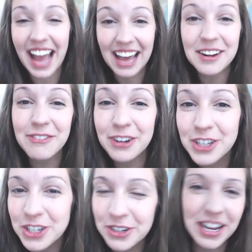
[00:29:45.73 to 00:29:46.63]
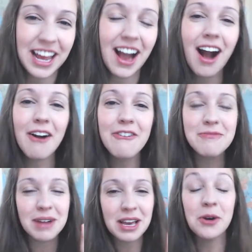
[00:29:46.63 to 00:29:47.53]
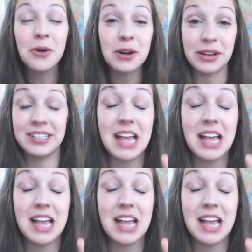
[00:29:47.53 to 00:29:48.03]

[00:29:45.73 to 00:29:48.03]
anniversary of my course,